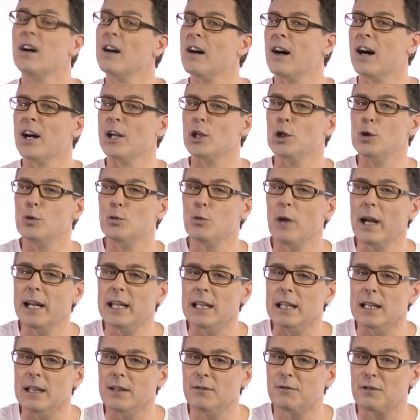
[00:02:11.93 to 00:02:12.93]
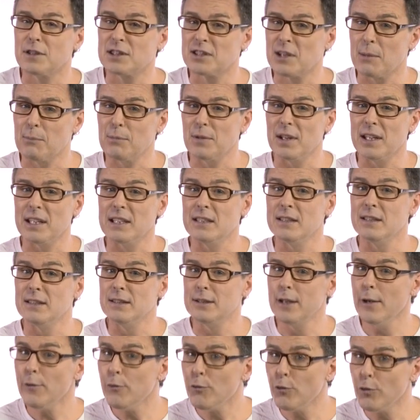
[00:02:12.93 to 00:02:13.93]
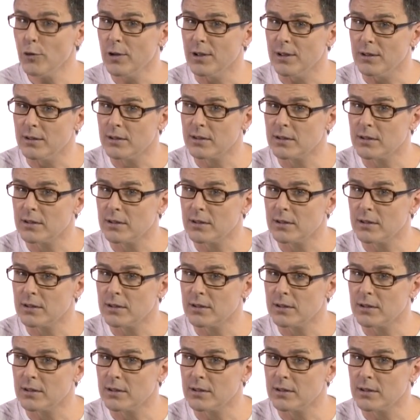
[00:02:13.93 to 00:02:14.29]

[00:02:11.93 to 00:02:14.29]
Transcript: Are you ready for something different?